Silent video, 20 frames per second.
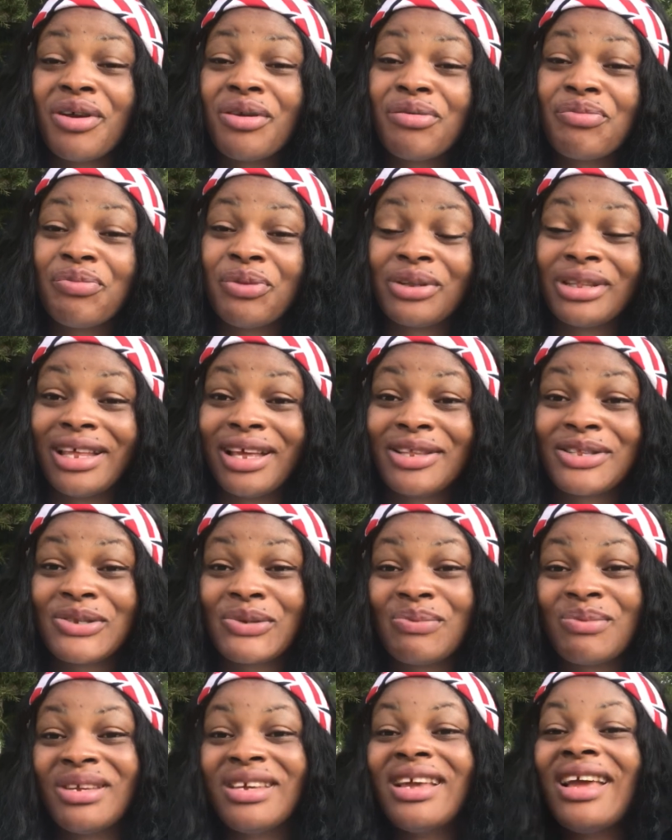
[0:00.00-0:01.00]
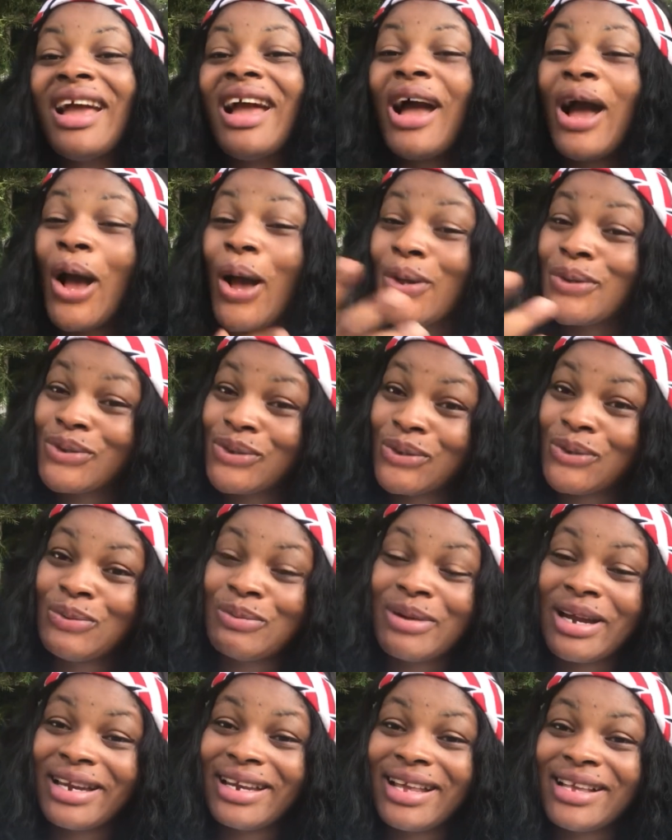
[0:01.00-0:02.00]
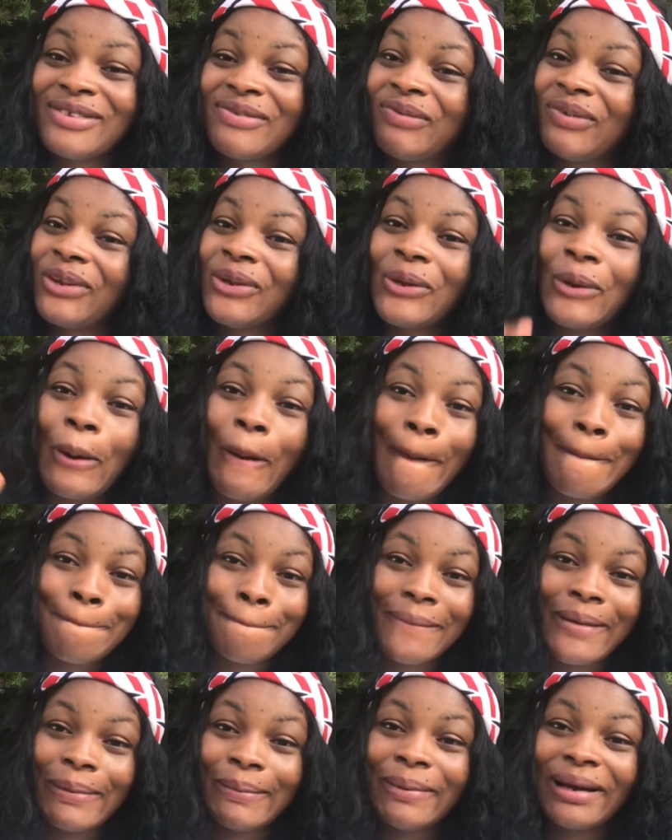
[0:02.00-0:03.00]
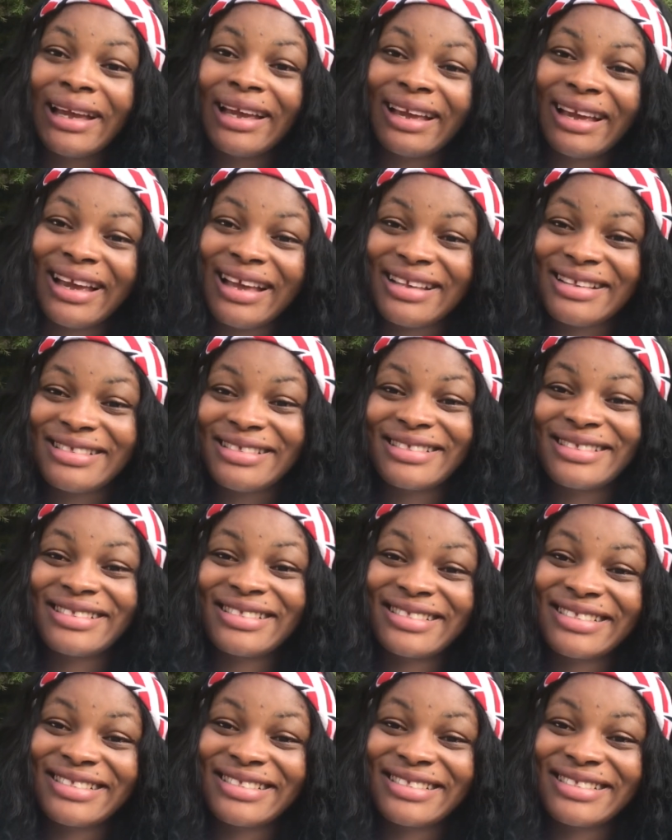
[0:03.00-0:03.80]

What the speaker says: important to me. I'll see you in my next video. Bye bye guys.